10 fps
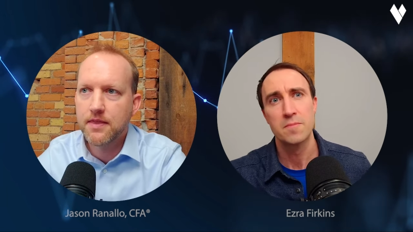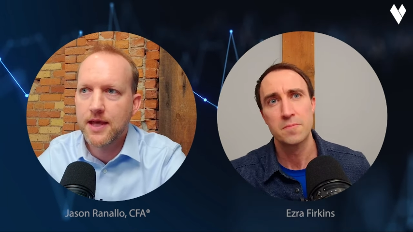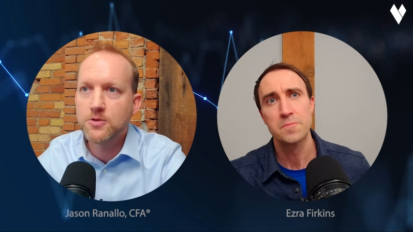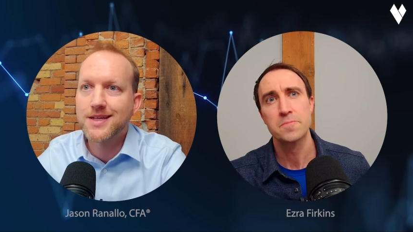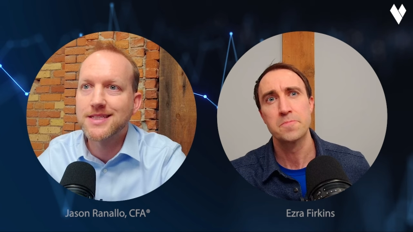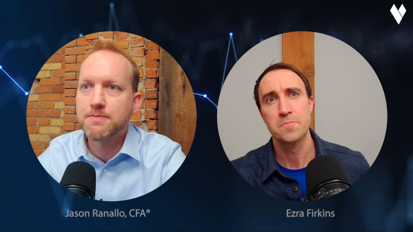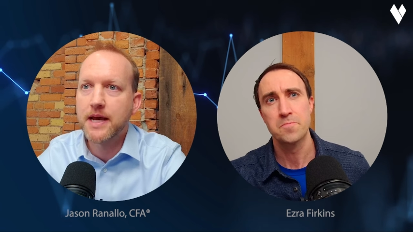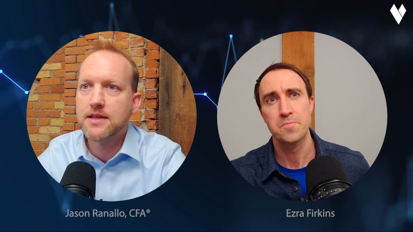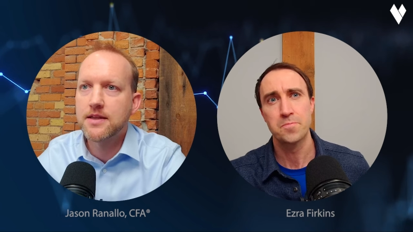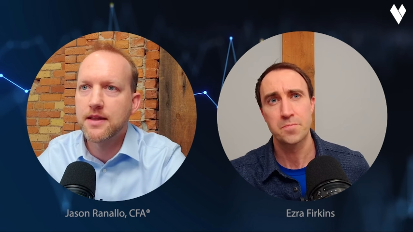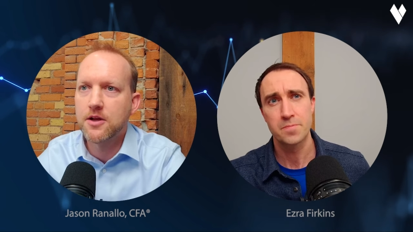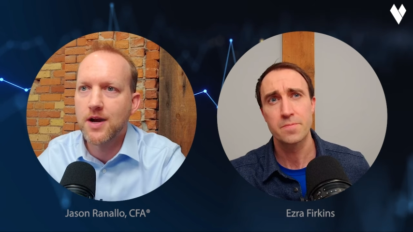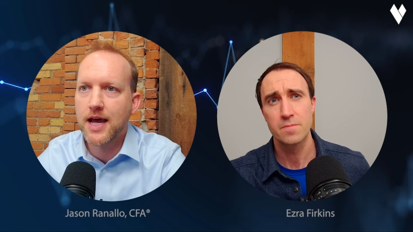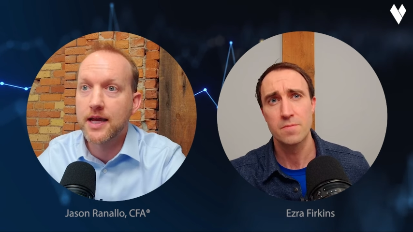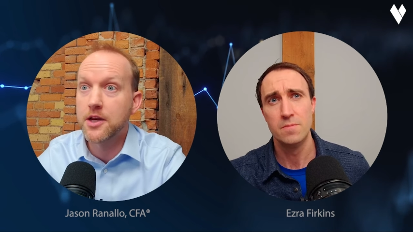Speaker 1: that was expected that they're
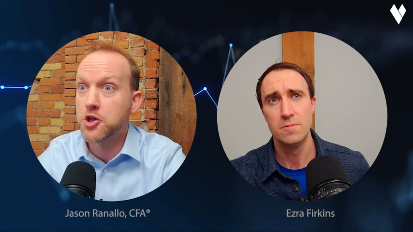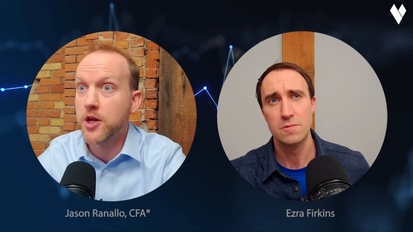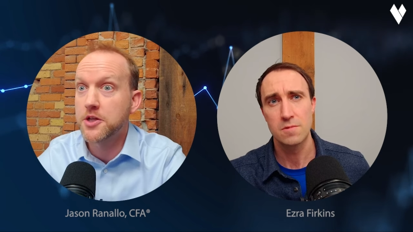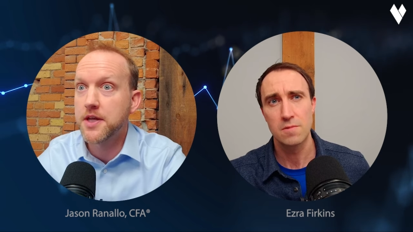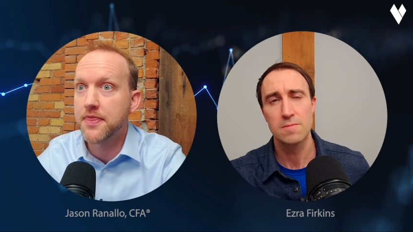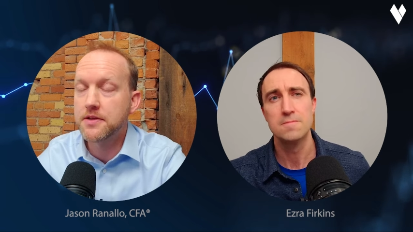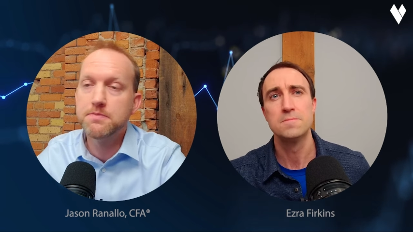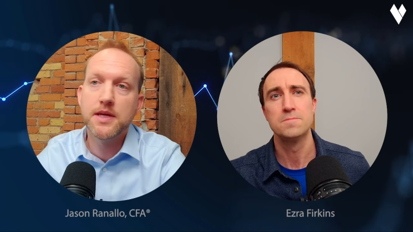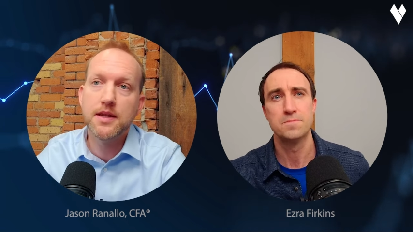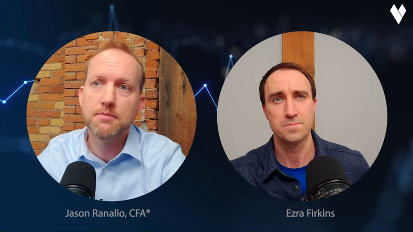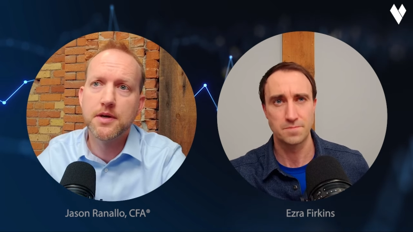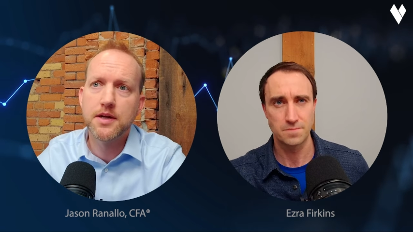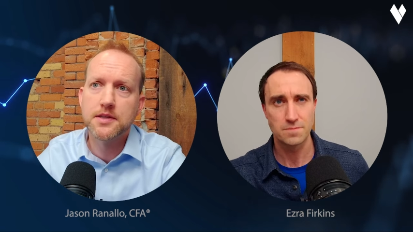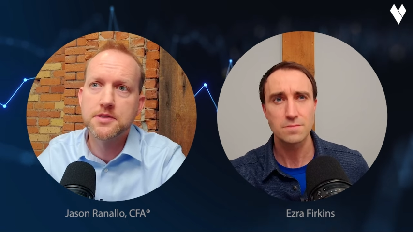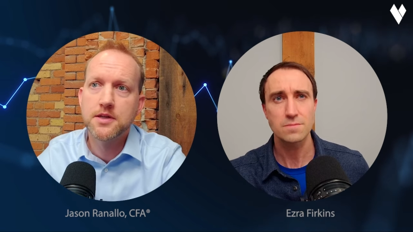not going to change at this meeting, but
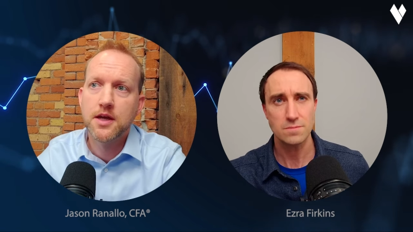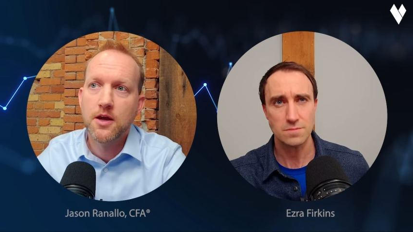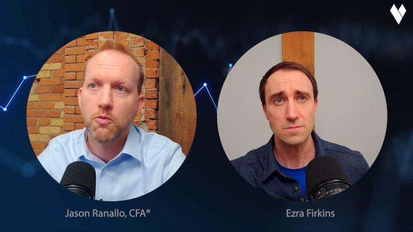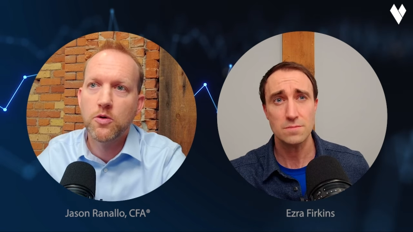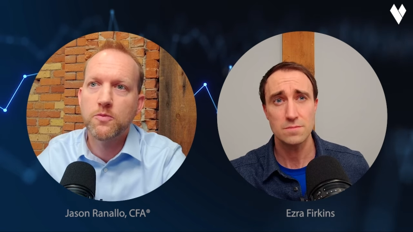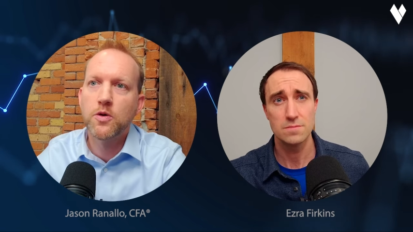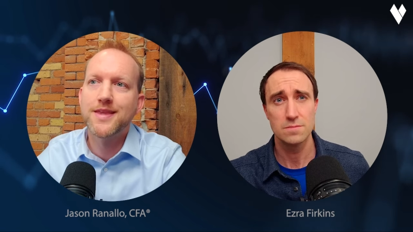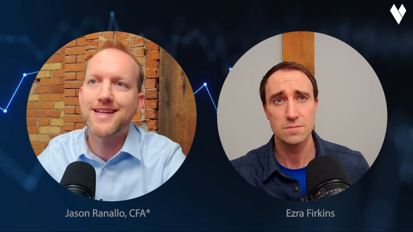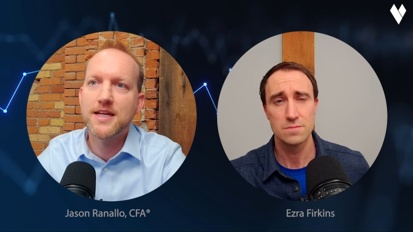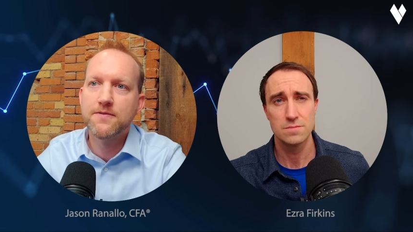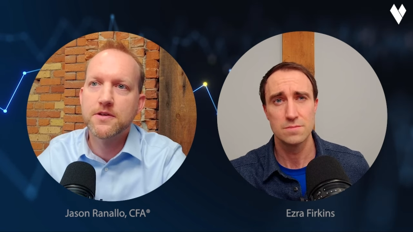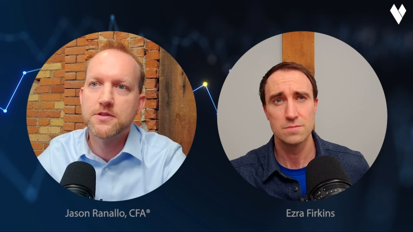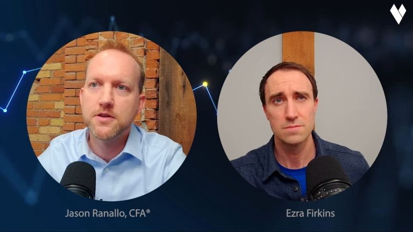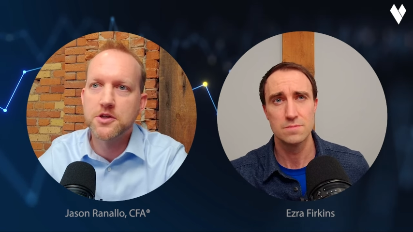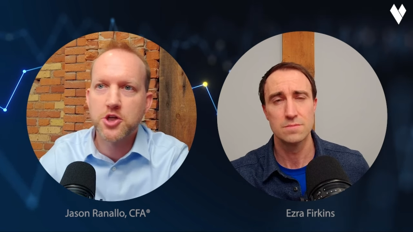it's what what the
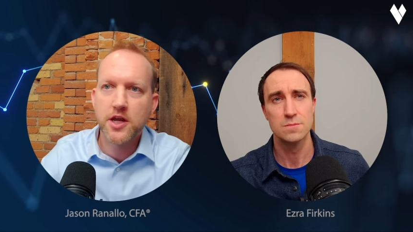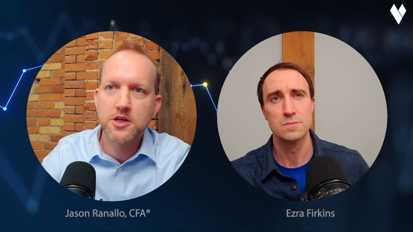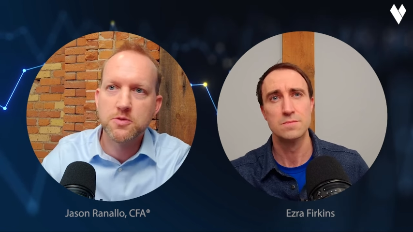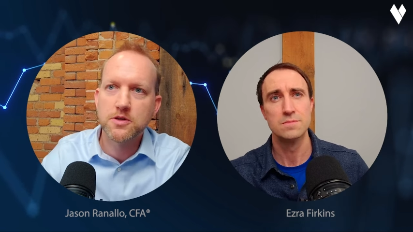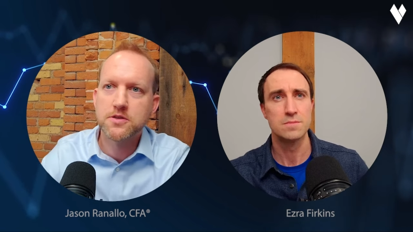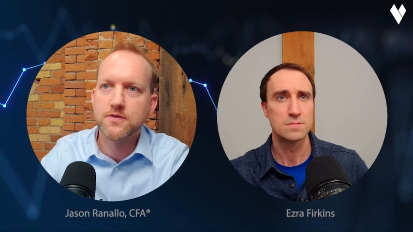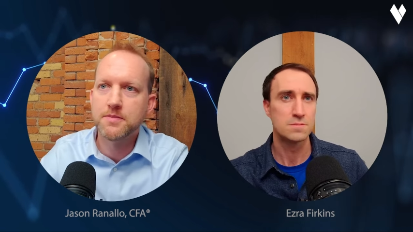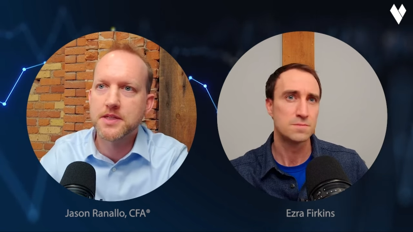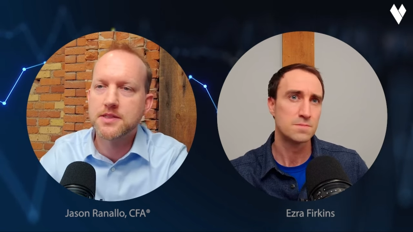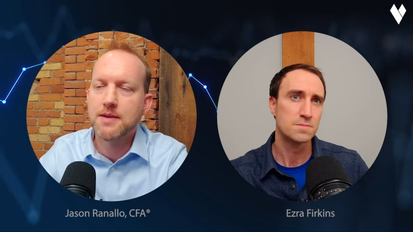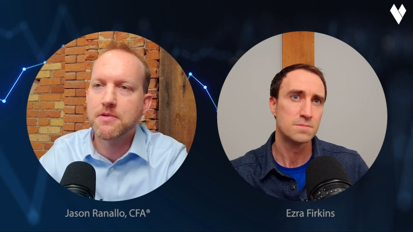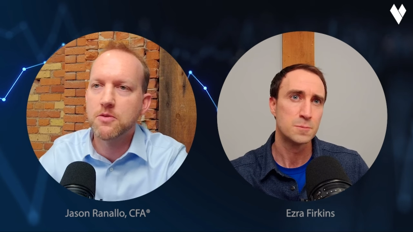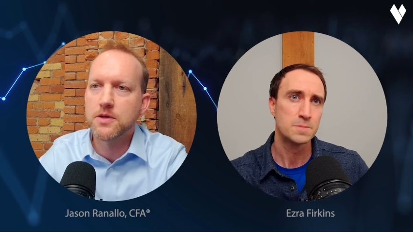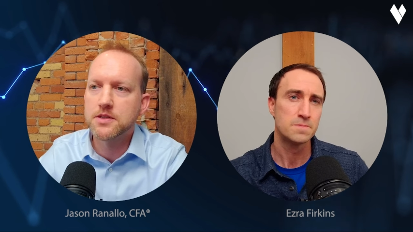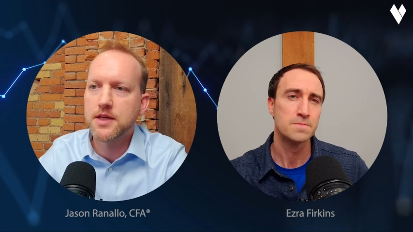difference or the change was from
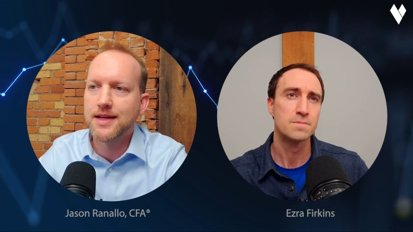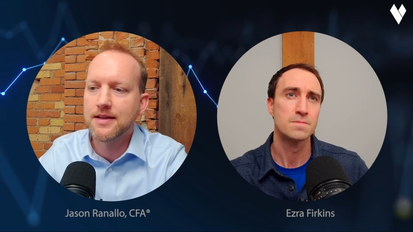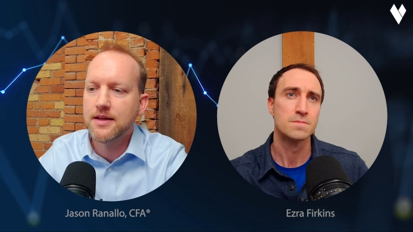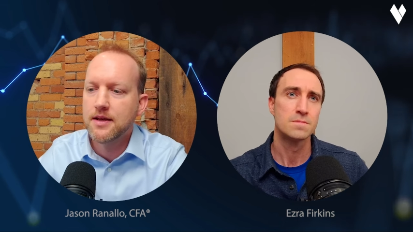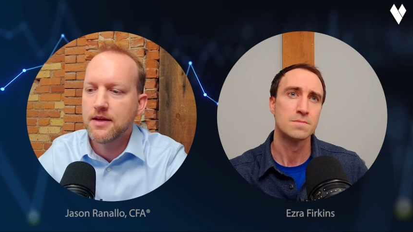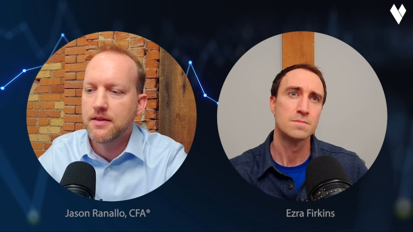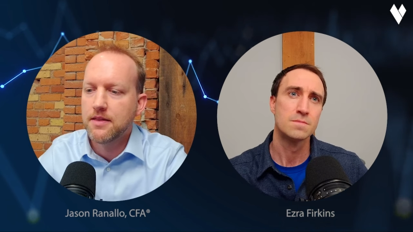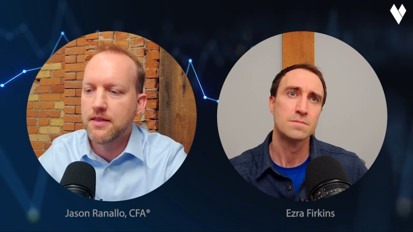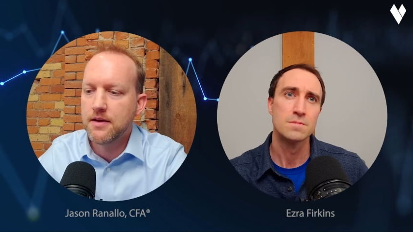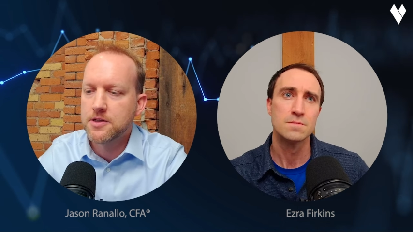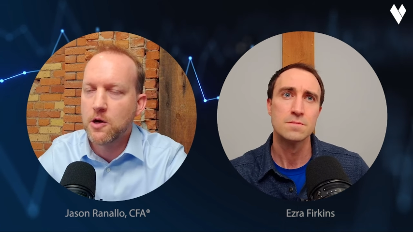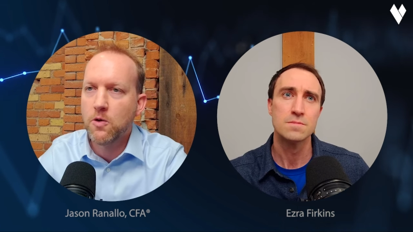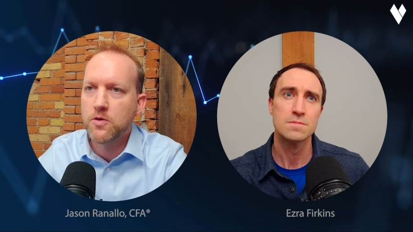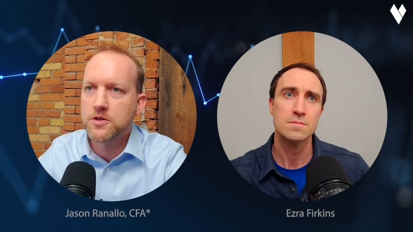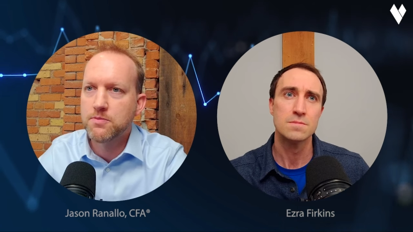December was that the
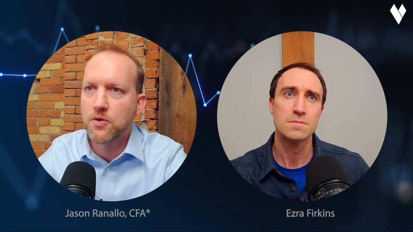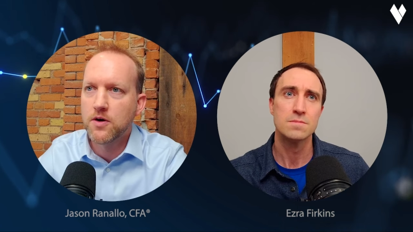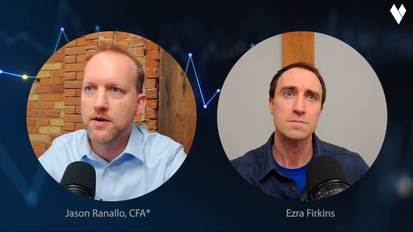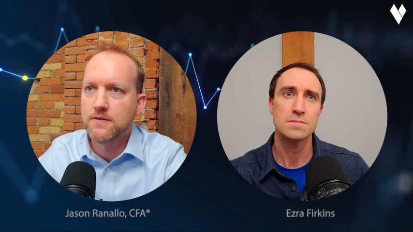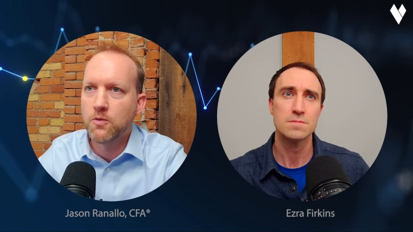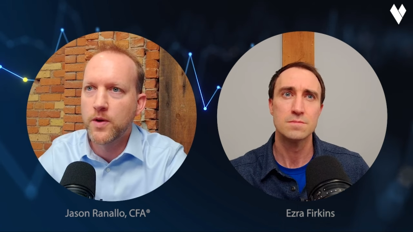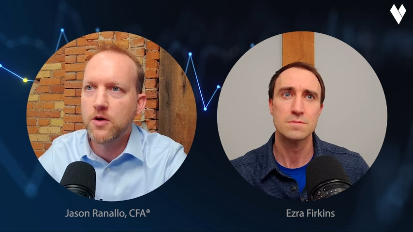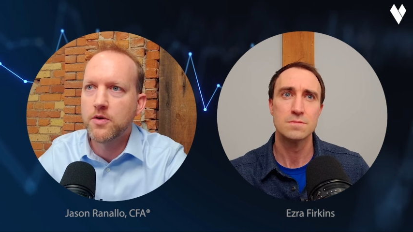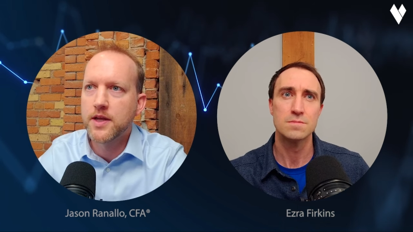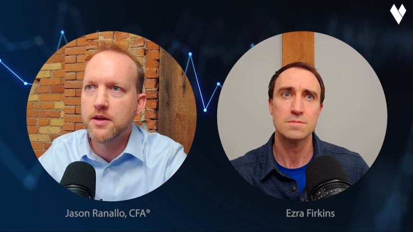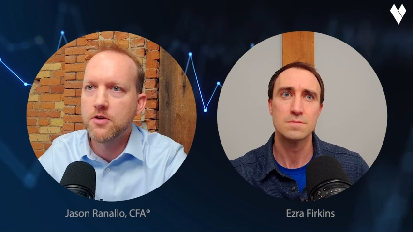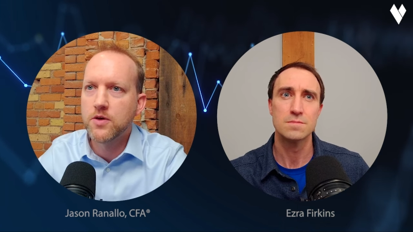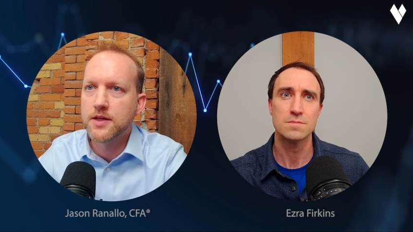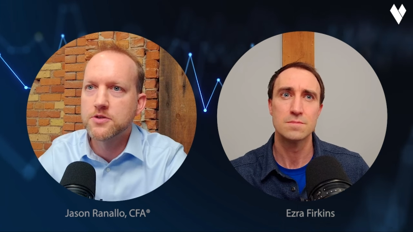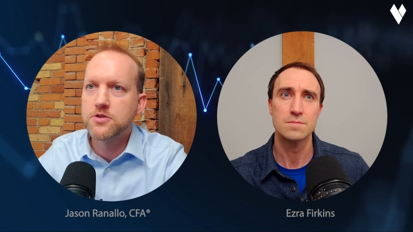tone is more of we don't need to do
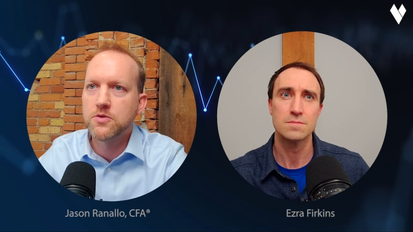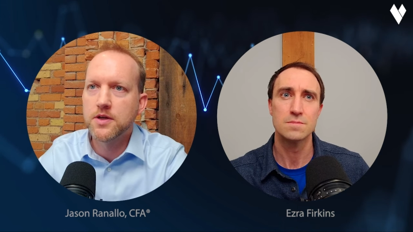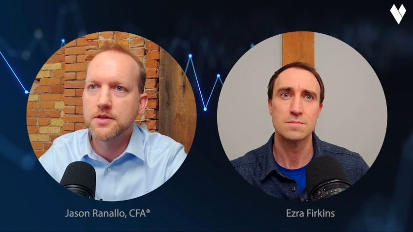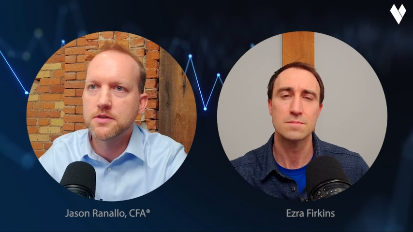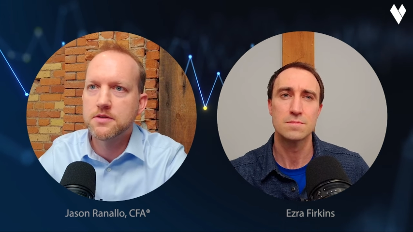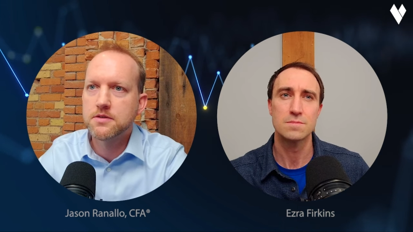it as soon as